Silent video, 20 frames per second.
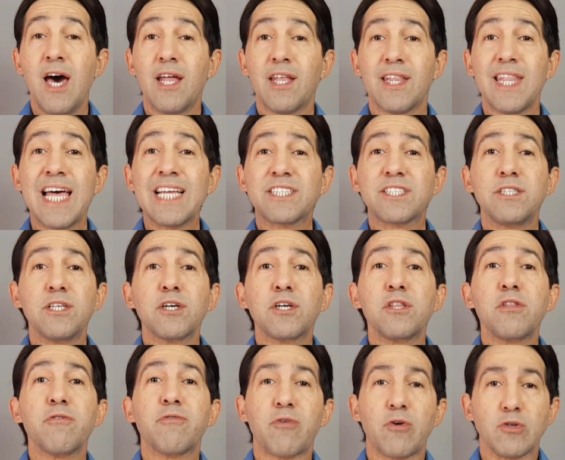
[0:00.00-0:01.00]
Let's look at
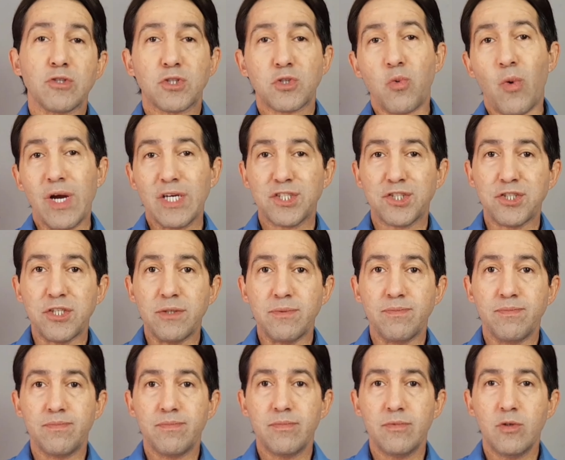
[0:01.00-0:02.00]
the first question.
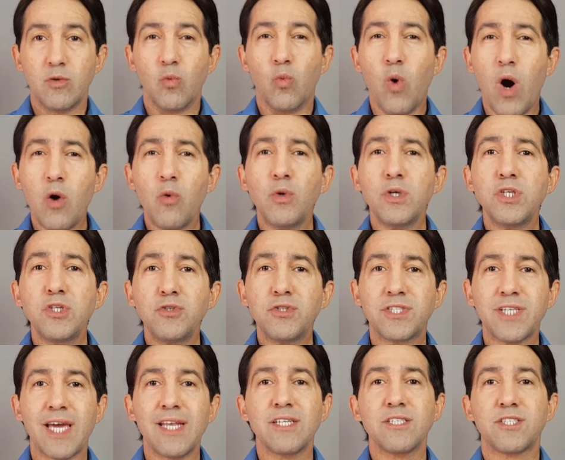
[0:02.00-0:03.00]
What would you
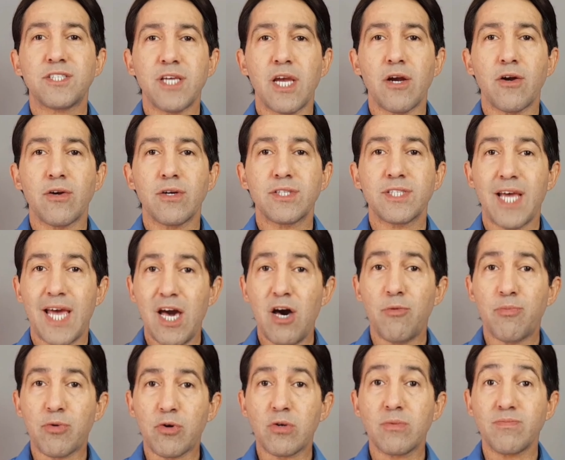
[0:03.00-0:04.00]
say to Sarah to
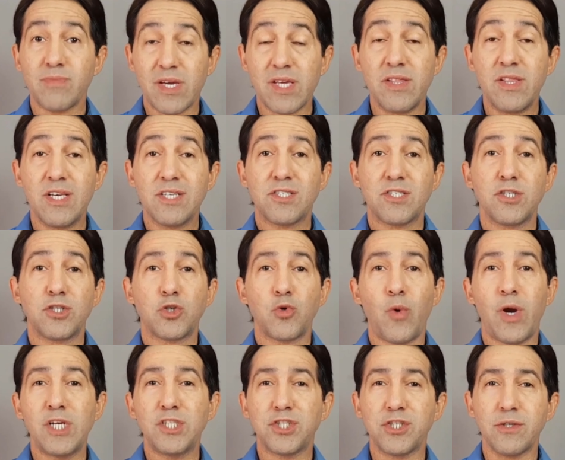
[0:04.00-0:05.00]
help her in this
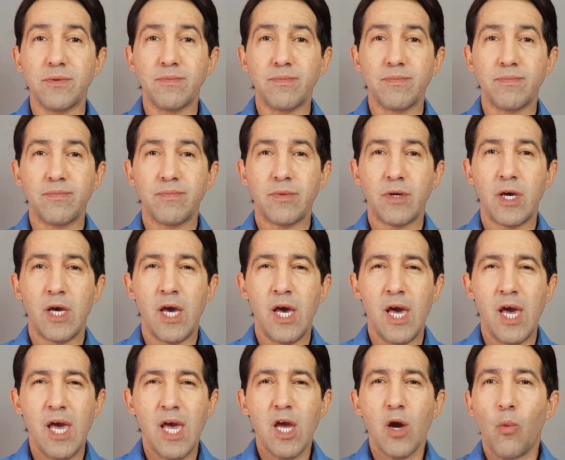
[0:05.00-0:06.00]
situation?
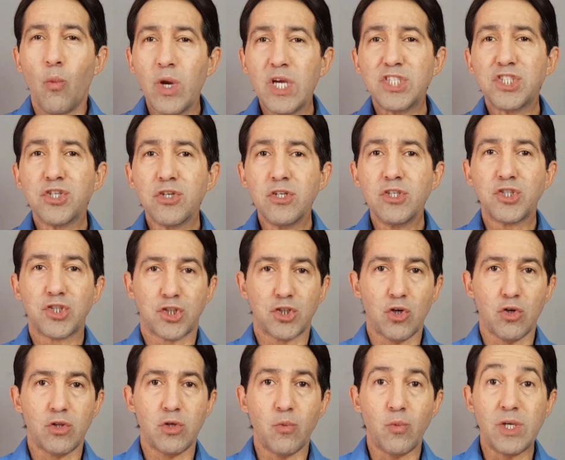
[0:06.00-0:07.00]
We should
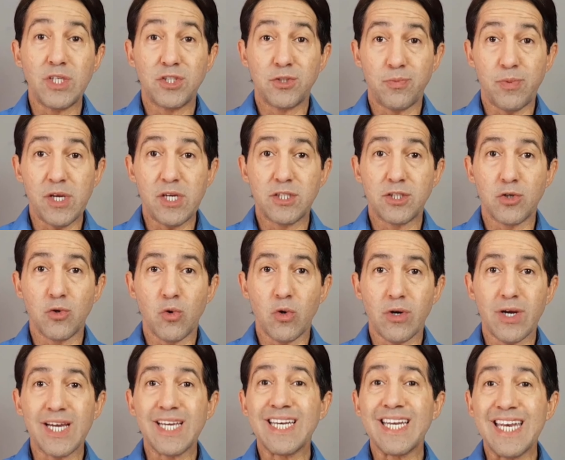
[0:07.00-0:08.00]
ensure that we speak to her
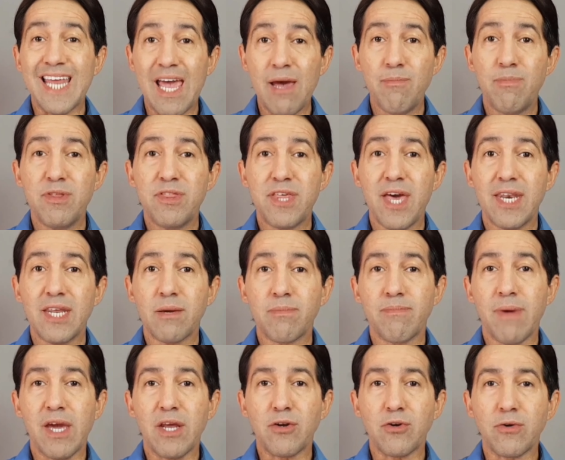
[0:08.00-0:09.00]
in an empathetic
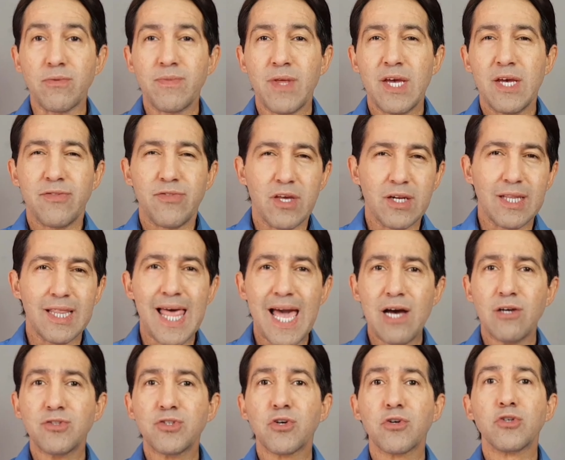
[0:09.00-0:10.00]
manner that
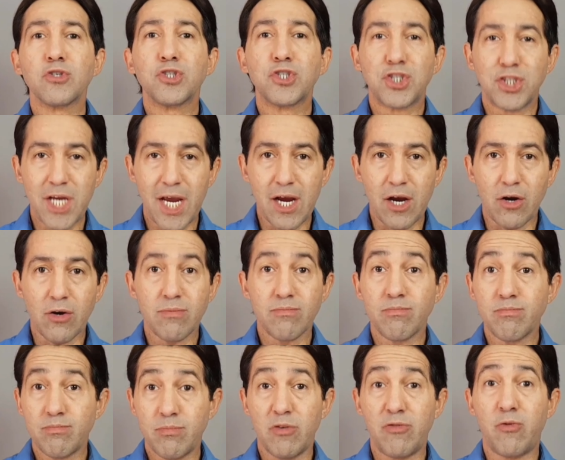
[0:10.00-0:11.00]
allows her to share
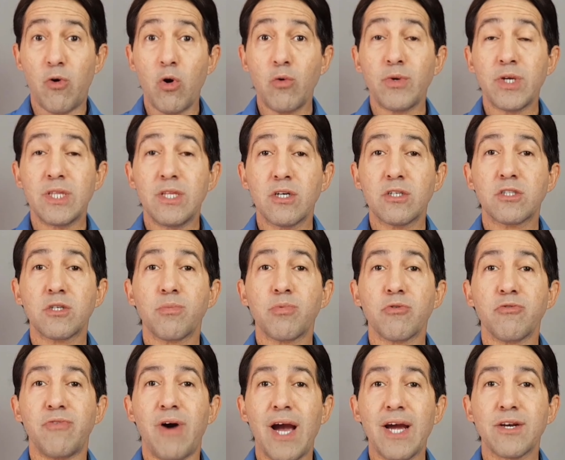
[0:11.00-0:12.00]
before we look to
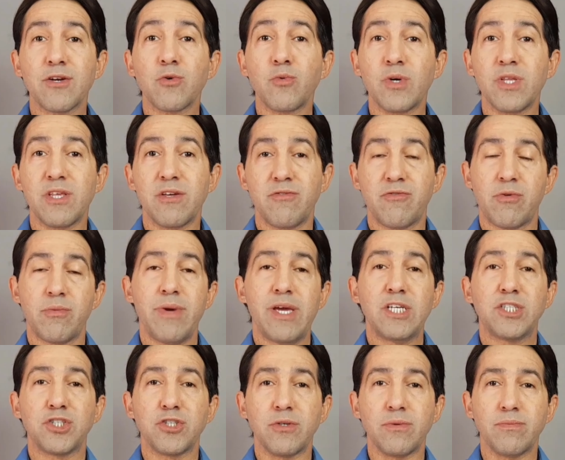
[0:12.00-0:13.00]
provide her with
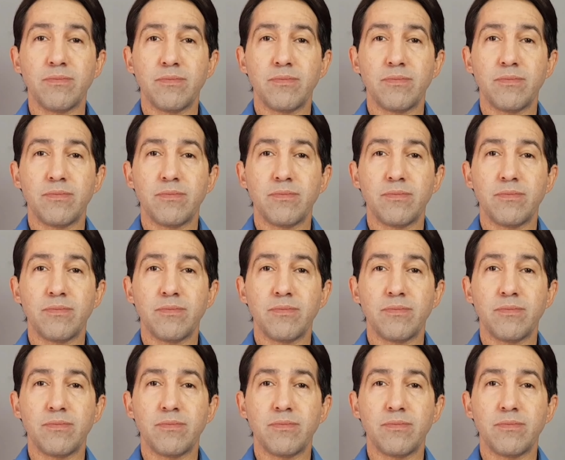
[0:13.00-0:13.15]
information.